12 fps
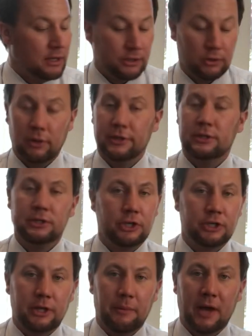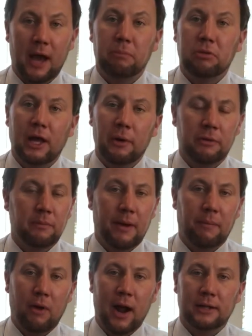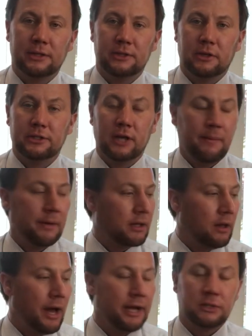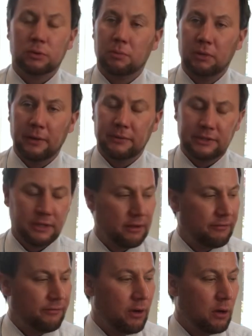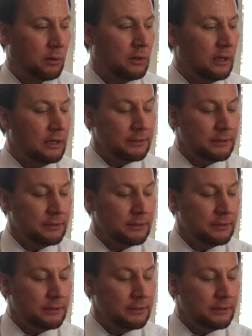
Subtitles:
So this is just something I play with in my practice all the time, and clients will play with this on the phone.